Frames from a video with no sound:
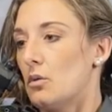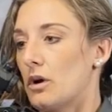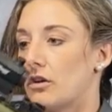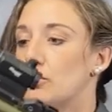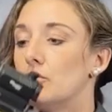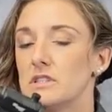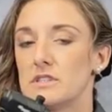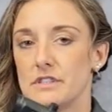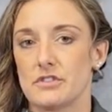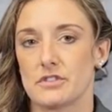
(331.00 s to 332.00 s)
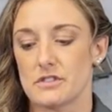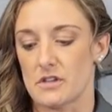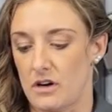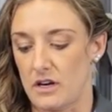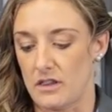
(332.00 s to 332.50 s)
One of the coolest features
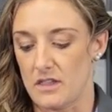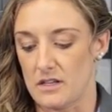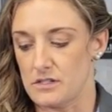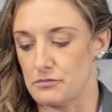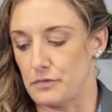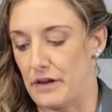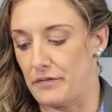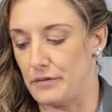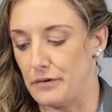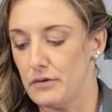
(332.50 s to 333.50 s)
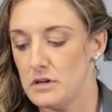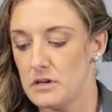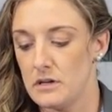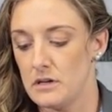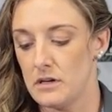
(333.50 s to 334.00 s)
on this rifle
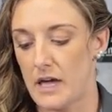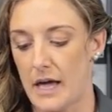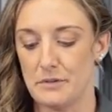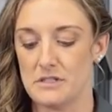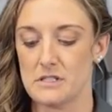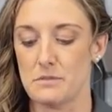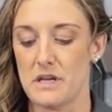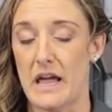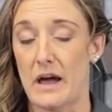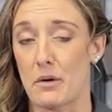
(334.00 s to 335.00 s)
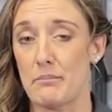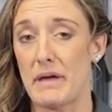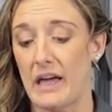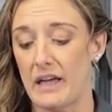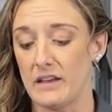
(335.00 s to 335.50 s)
happens to be our
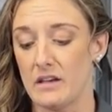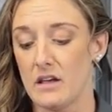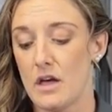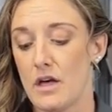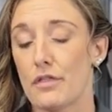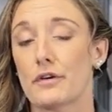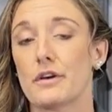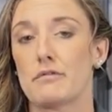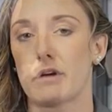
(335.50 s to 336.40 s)
patent 30